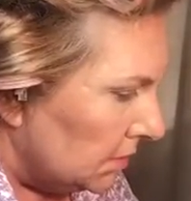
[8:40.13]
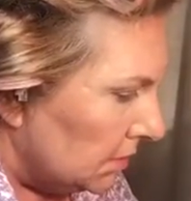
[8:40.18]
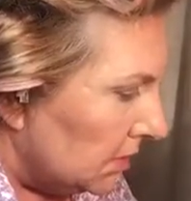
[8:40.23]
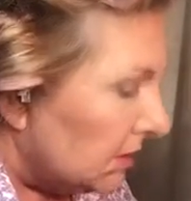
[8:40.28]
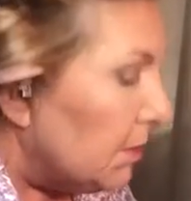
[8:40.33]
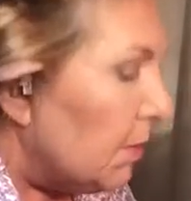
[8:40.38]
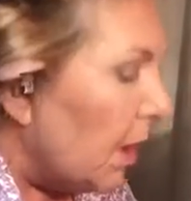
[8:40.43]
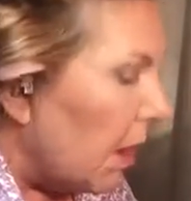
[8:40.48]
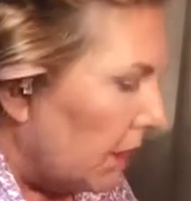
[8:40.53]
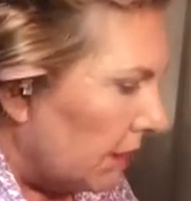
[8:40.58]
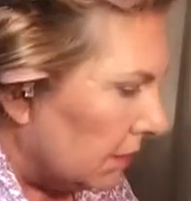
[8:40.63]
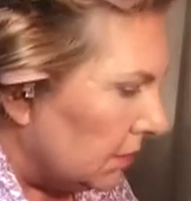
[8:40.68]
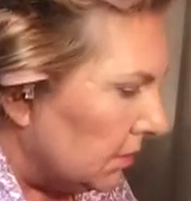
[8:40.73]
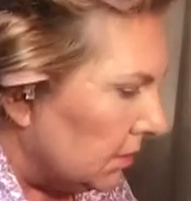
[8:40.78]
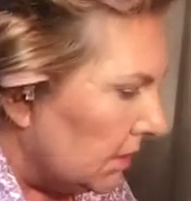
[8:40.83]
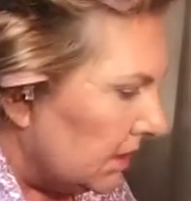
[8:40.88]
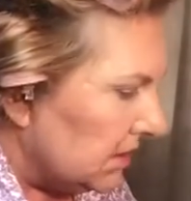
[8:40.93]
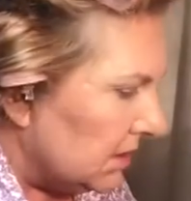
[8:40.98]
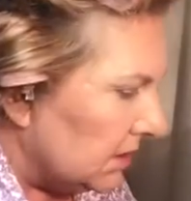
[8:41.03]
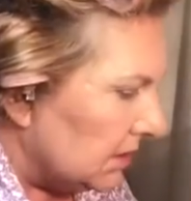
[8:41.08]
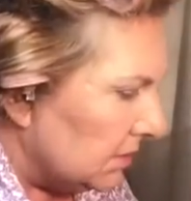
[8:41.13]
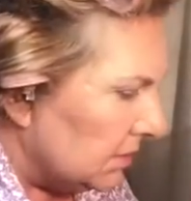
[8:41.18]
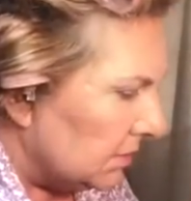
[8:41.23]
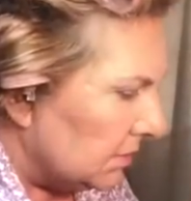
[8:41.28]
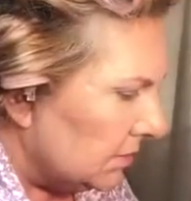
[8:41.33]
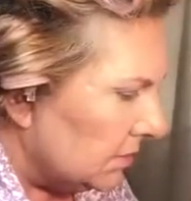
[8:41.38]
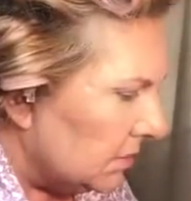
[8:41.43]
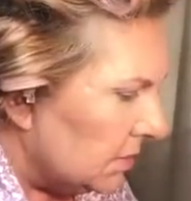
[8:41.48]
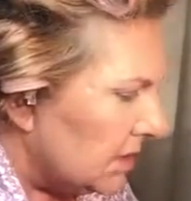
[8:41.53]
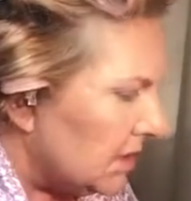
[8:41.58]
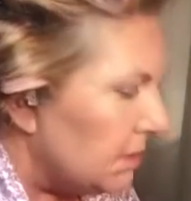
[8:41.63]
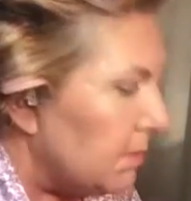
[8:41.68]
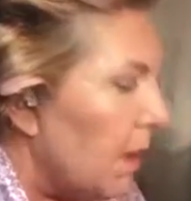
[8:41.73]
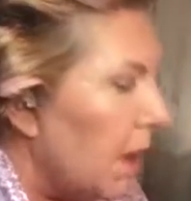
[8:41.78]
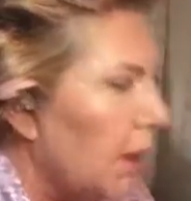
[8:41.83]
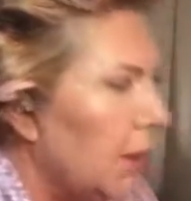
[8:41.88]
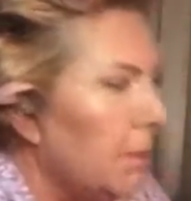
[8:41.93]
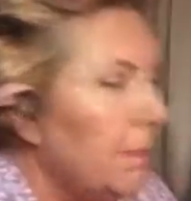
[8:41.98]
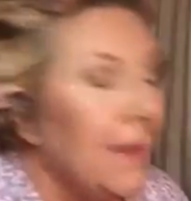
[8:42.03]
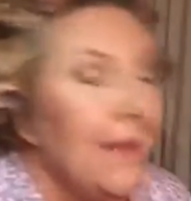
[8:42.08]
smaller, it's a
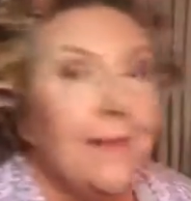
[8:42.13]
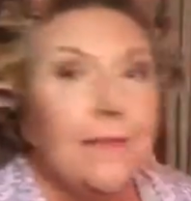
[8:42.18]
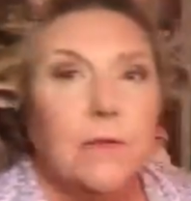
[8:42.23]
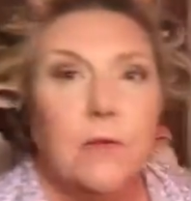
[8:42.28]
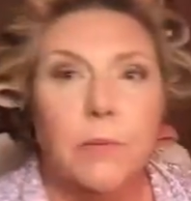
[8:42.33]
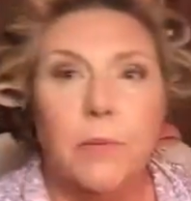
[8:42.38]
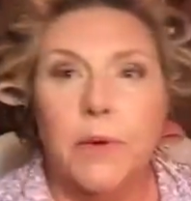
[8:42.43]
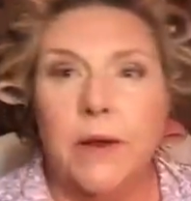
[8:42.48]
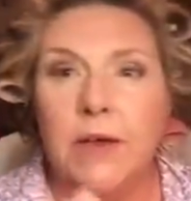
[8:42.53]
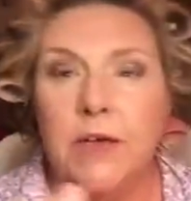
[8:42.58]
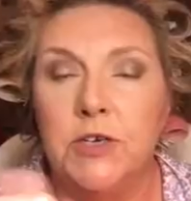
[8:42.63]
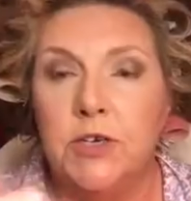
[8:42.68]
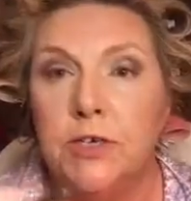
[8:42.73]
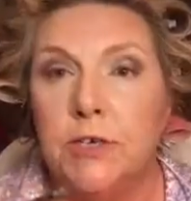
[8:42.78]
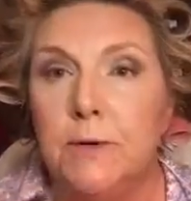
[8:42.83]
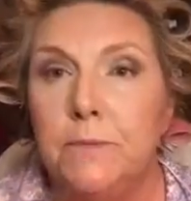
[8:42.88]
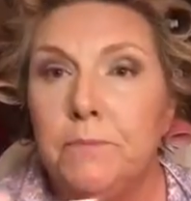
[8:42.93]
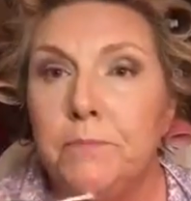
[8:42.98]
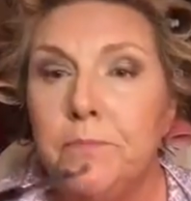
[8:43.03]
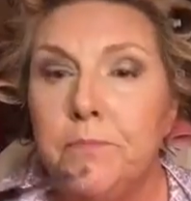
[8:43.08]
smaller pencil brush.